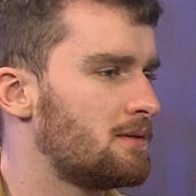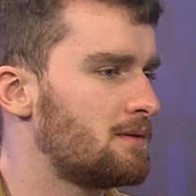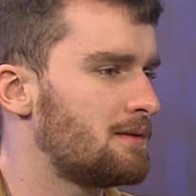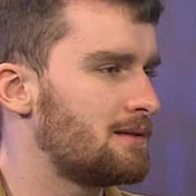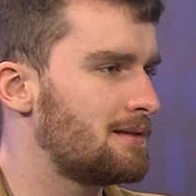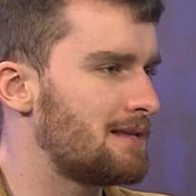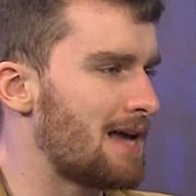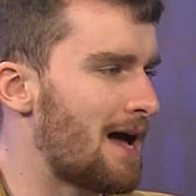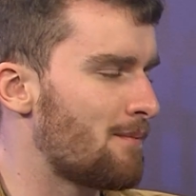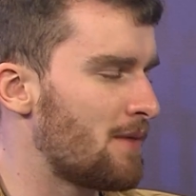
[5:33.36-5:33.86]

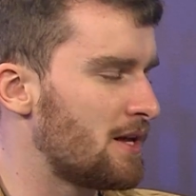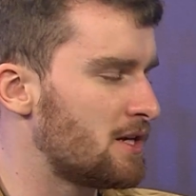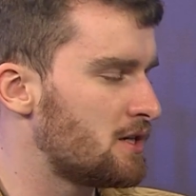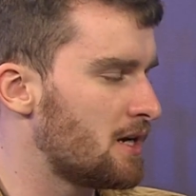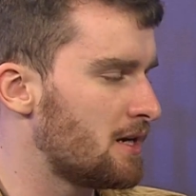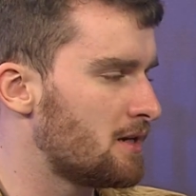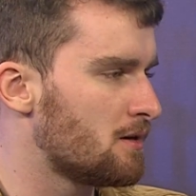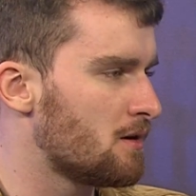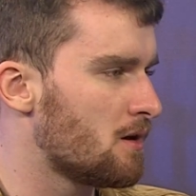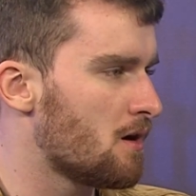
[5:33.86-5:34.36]

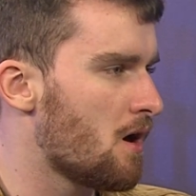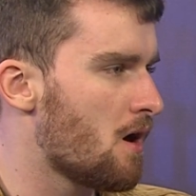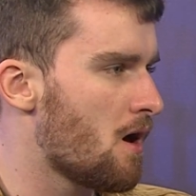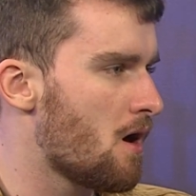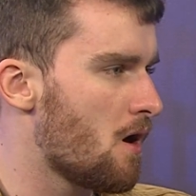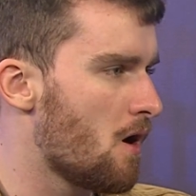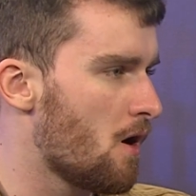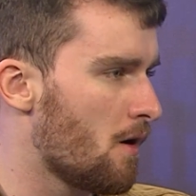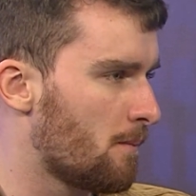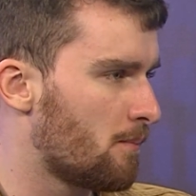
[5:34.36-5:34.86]
damaging
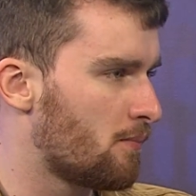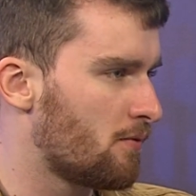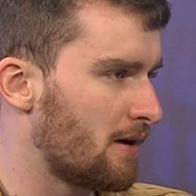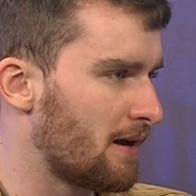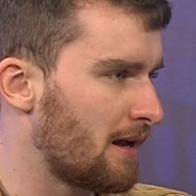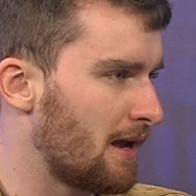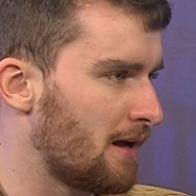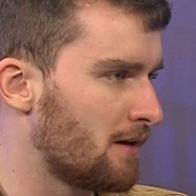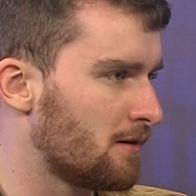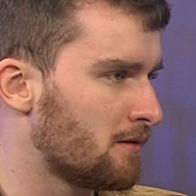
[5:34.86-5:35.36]

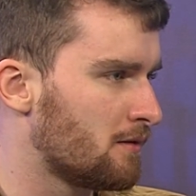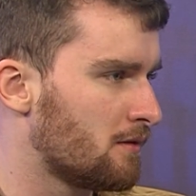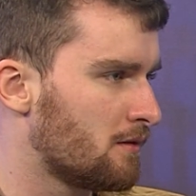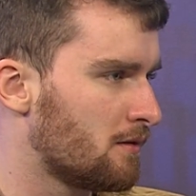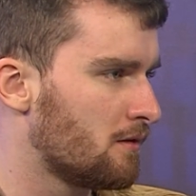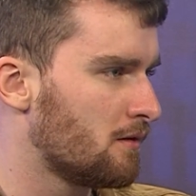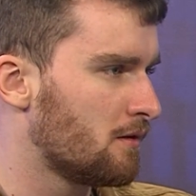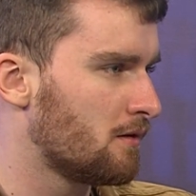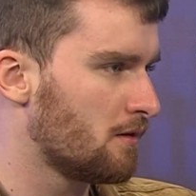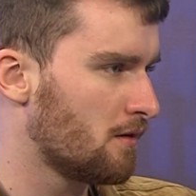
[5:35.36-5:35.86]
upbringing
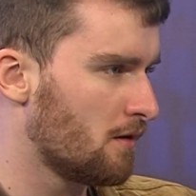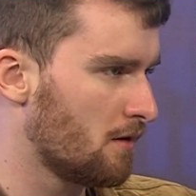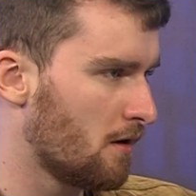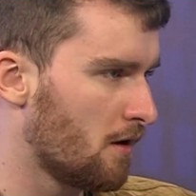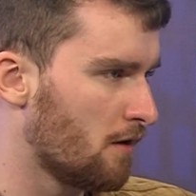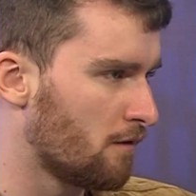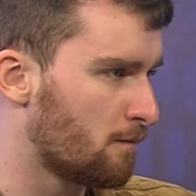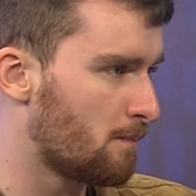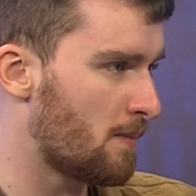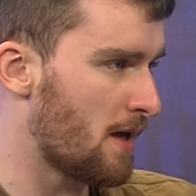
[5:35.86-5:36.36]

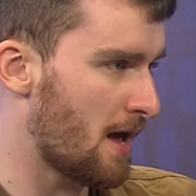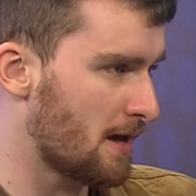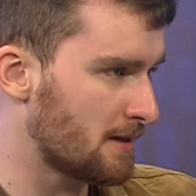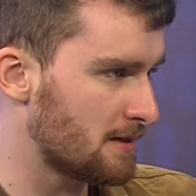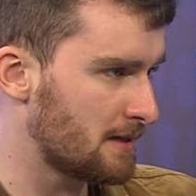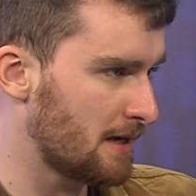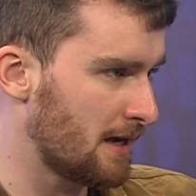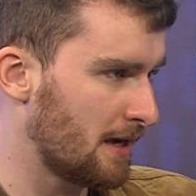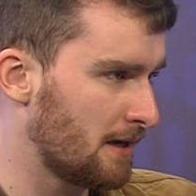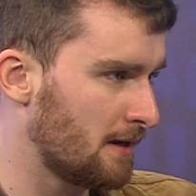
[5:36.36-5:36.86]
of
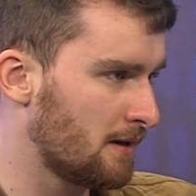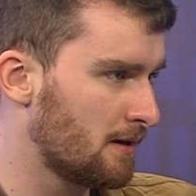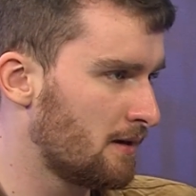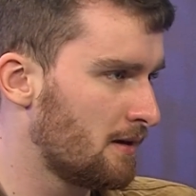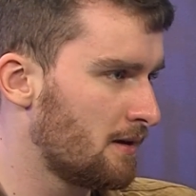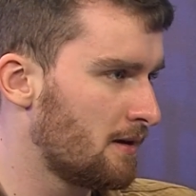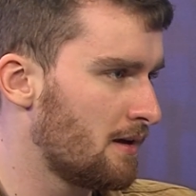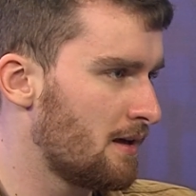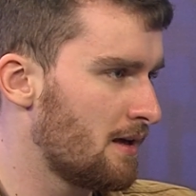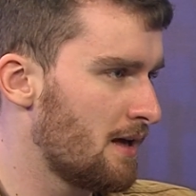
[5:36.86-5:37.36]
Bertie
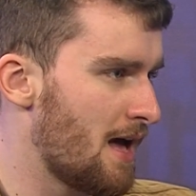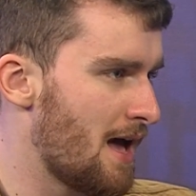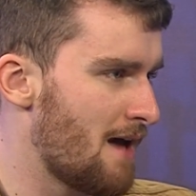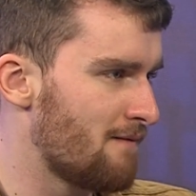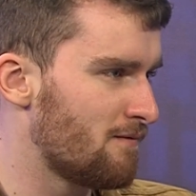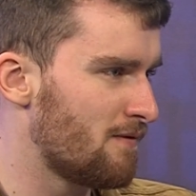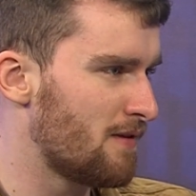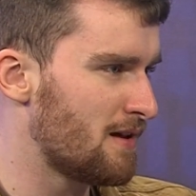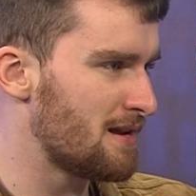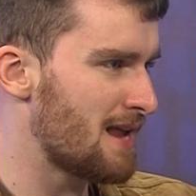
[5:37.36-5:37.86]

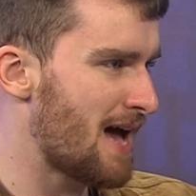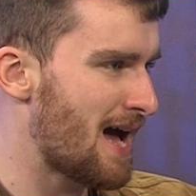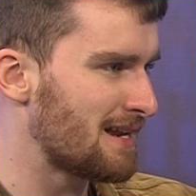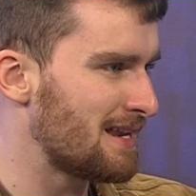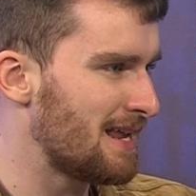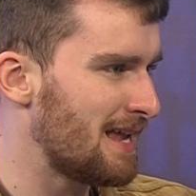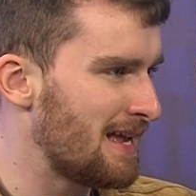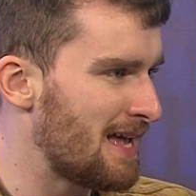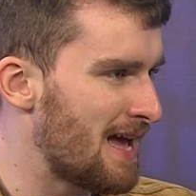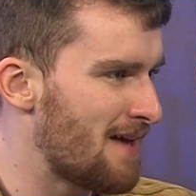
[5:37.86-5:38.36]
and the
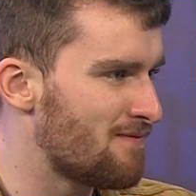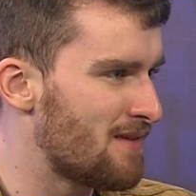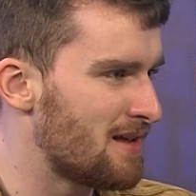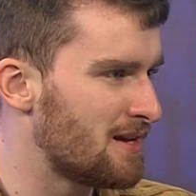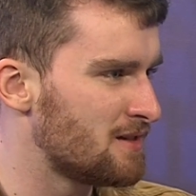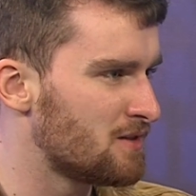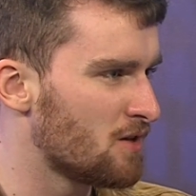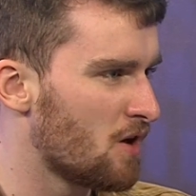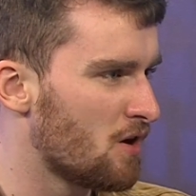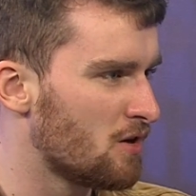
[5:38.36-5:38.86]
nanny and then
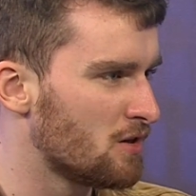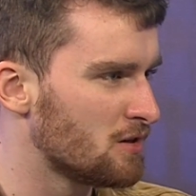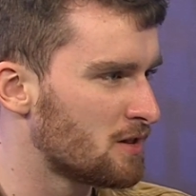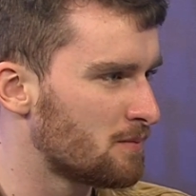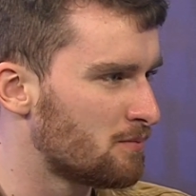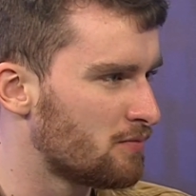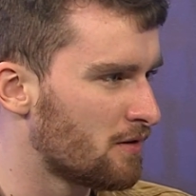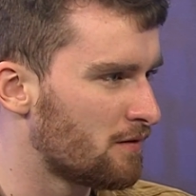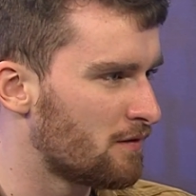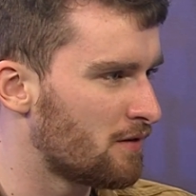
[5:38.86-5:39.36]
his older
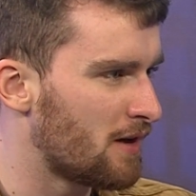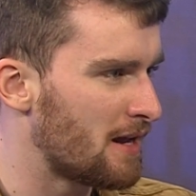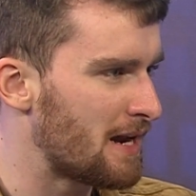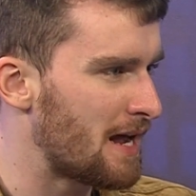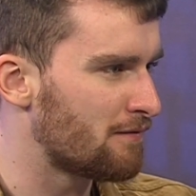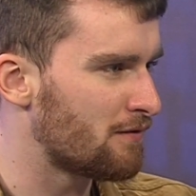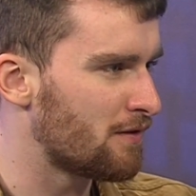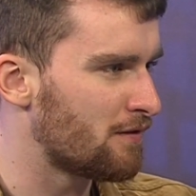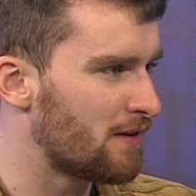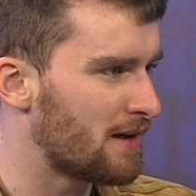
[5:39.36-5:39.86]
brother and
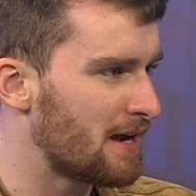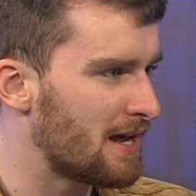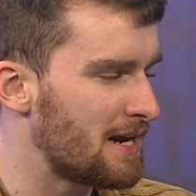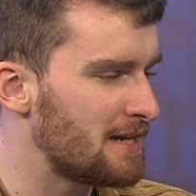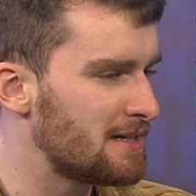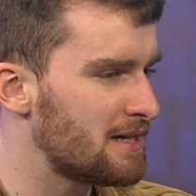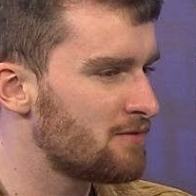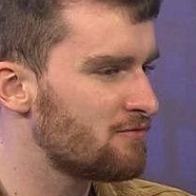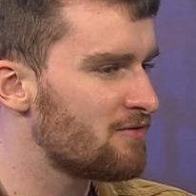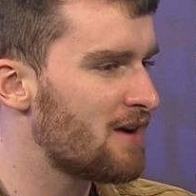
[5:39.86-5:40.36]
everything, and it
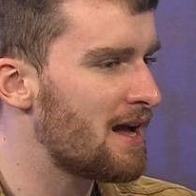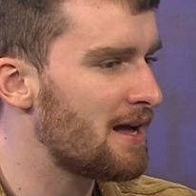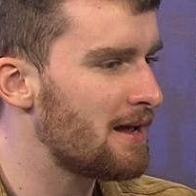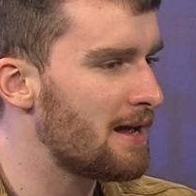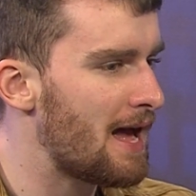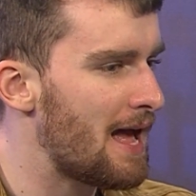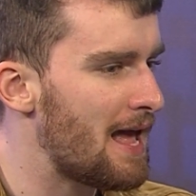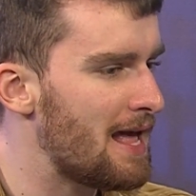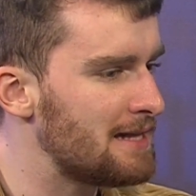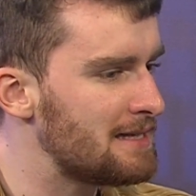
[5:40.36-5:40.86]

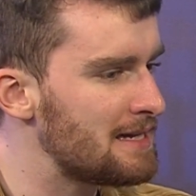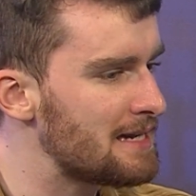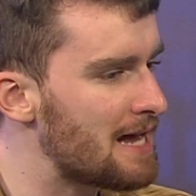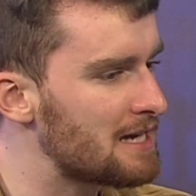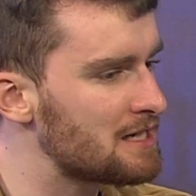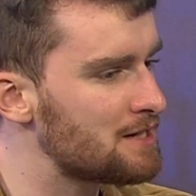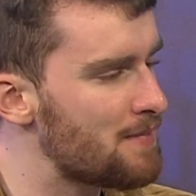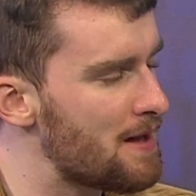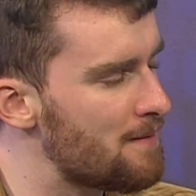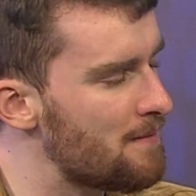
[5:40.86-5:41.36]
did
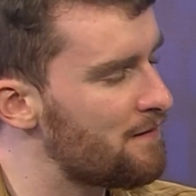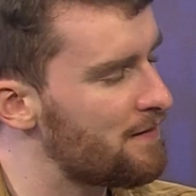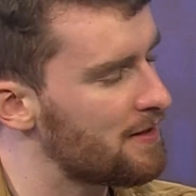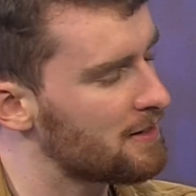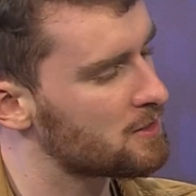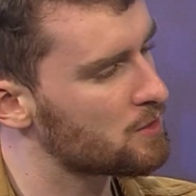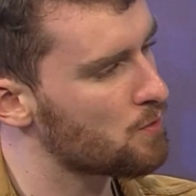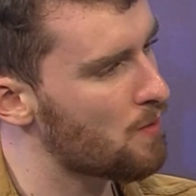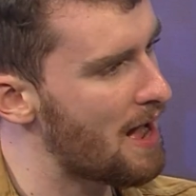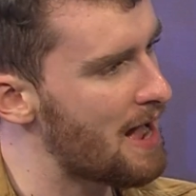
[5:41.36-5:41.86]
actually make me think
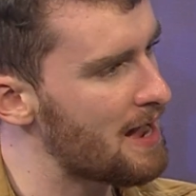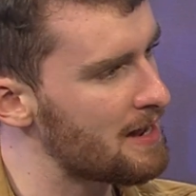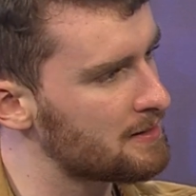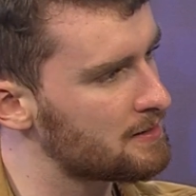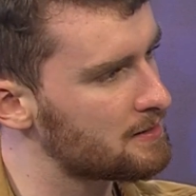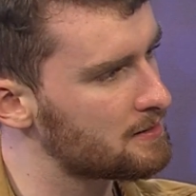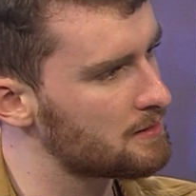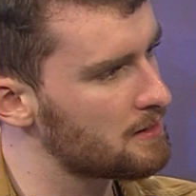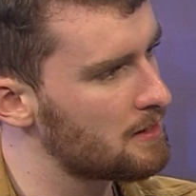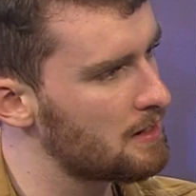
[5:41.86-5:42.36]

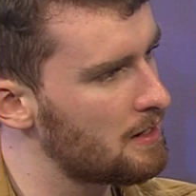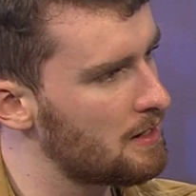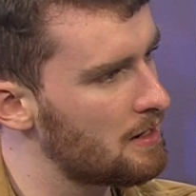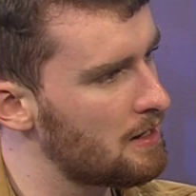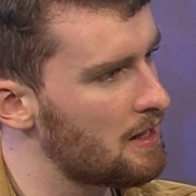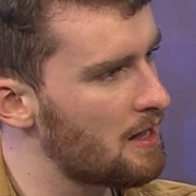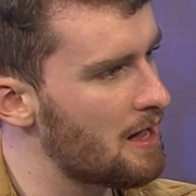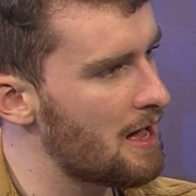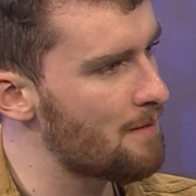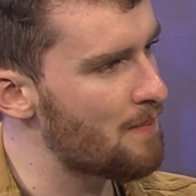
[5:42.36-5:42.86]
twice
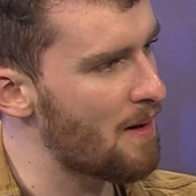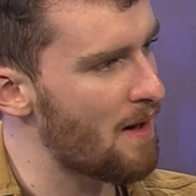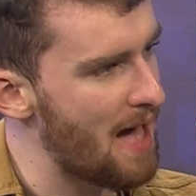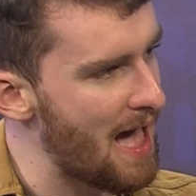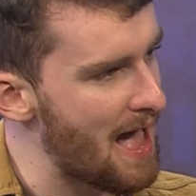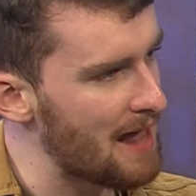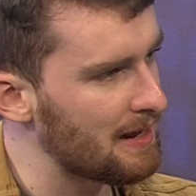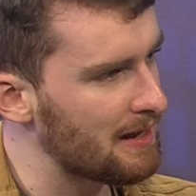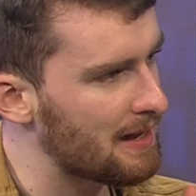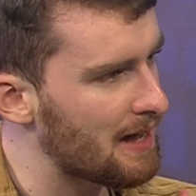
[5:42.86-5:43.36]
about
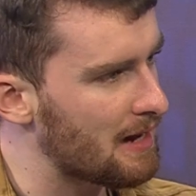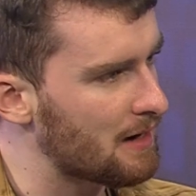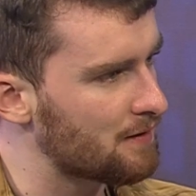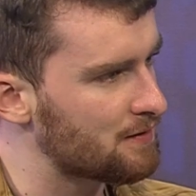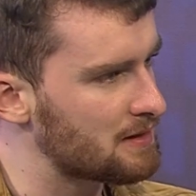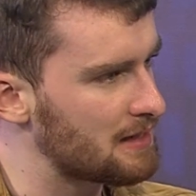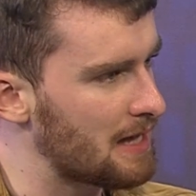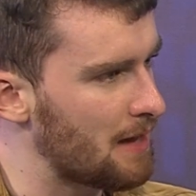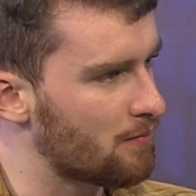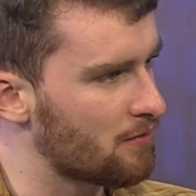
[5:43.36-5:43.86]
any kind of
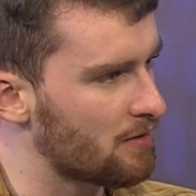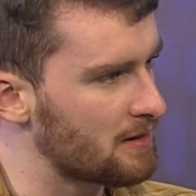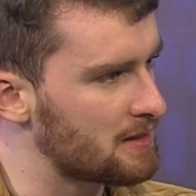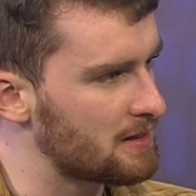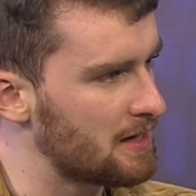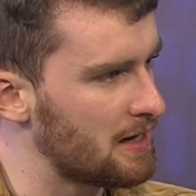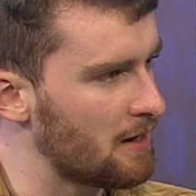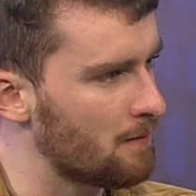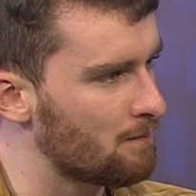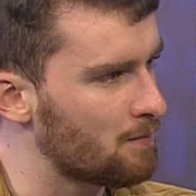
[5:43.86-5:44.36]

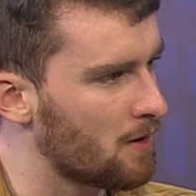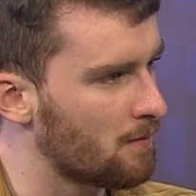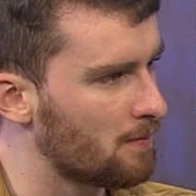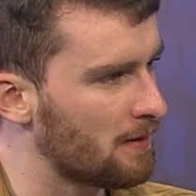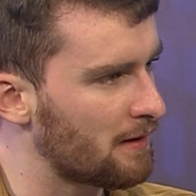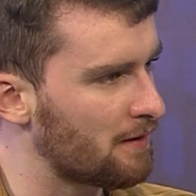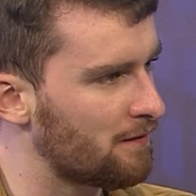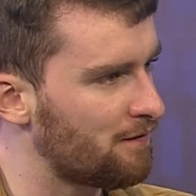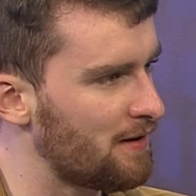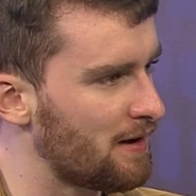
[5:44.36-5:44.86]
celebrity, a
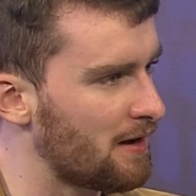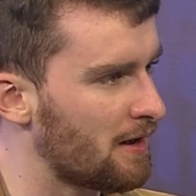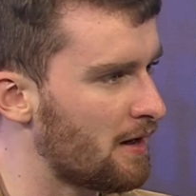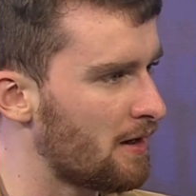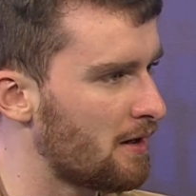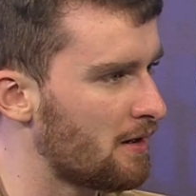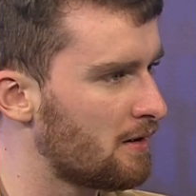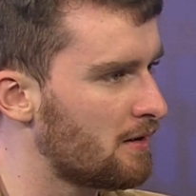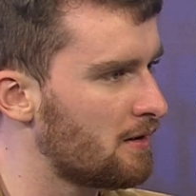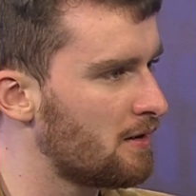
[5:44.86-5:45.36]
public
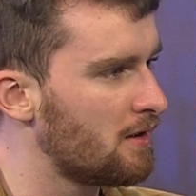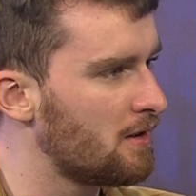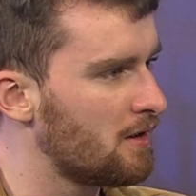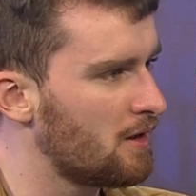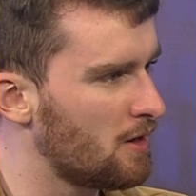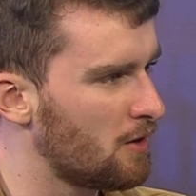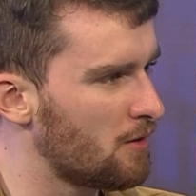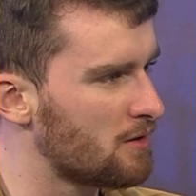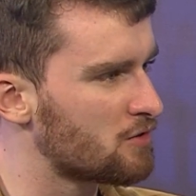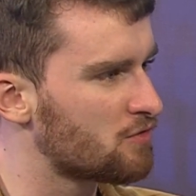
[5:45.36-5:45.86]
figure
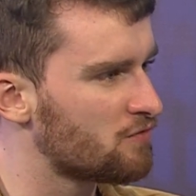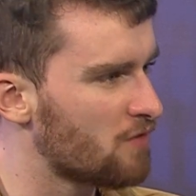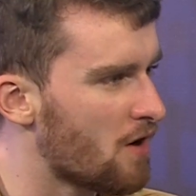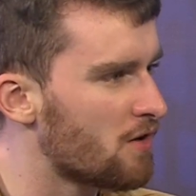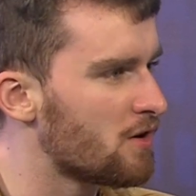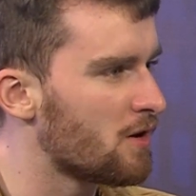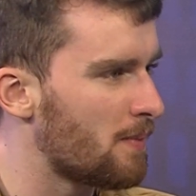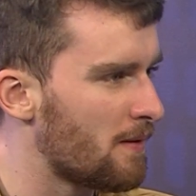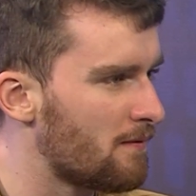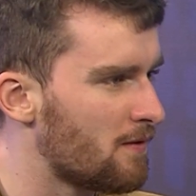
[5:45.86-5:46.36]
who has grown
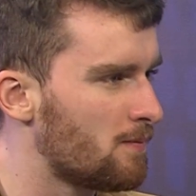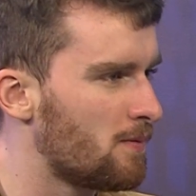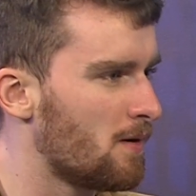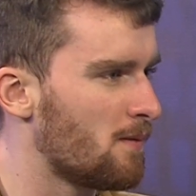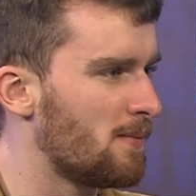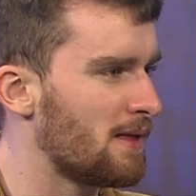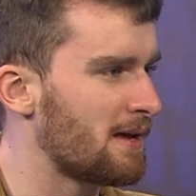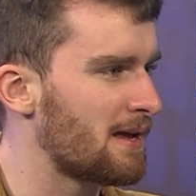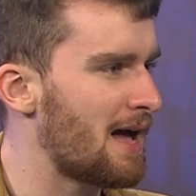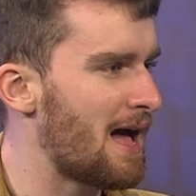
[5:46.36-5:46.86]
up in the
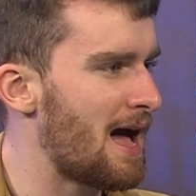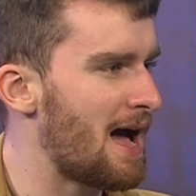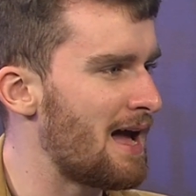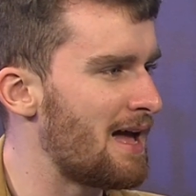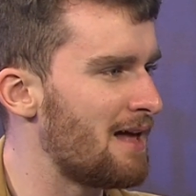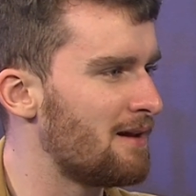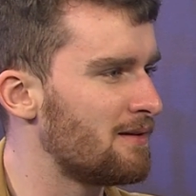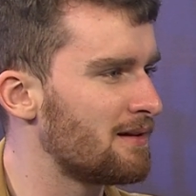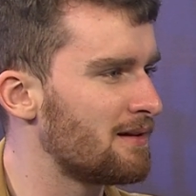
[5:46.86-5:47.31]
public eye, and